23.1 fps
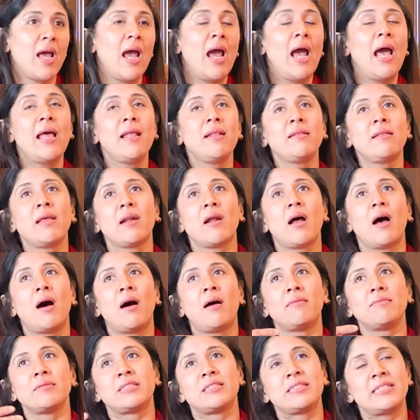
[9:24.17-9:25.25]
And there are
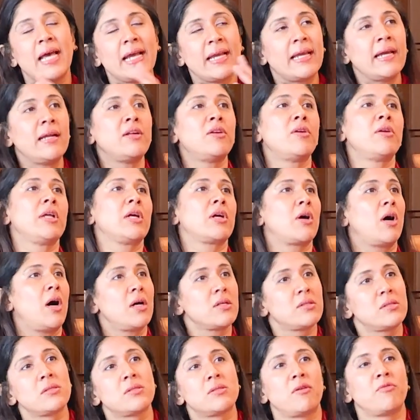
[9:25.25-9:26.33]
secondary
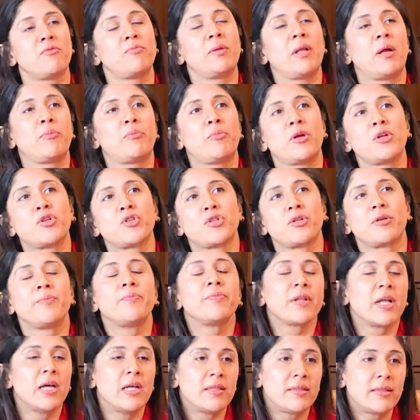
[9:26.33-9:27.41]
causes of blood pressure.
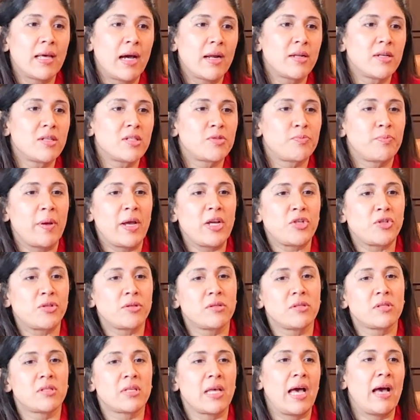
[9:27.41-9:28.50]
That is,
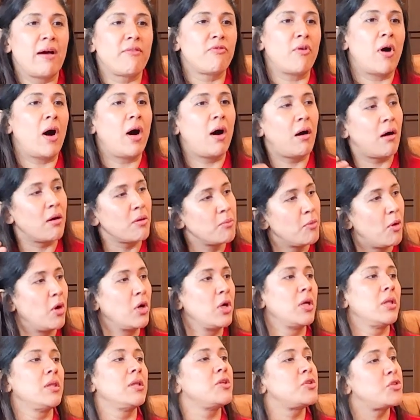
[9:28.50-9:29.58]
patients have
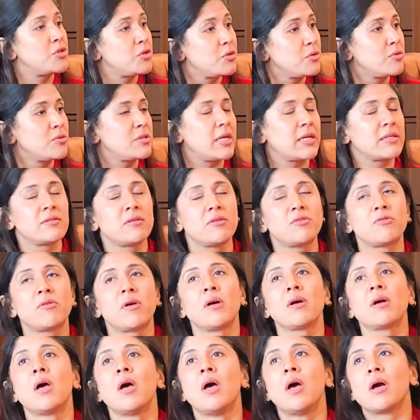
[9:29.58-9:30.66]
hormonal issues,
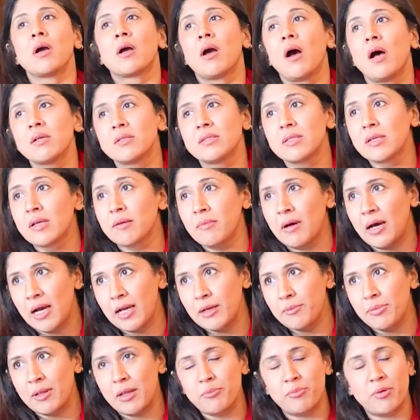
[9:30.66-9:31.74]
etc., causing high
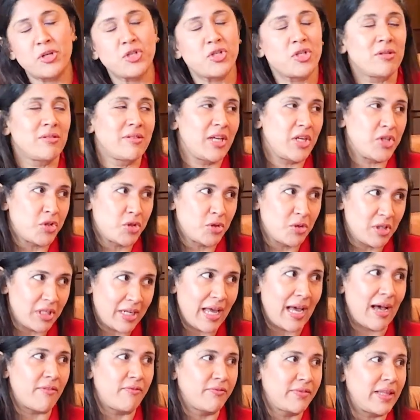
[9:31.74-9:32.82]
blood pressure. They shouldn't
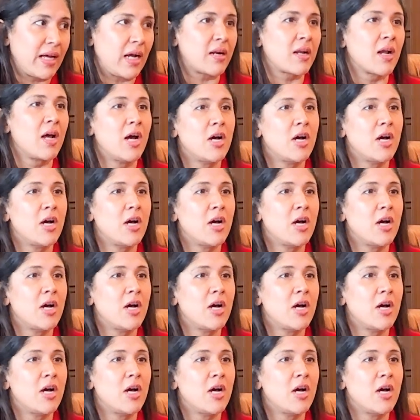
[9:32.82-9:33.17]
have that.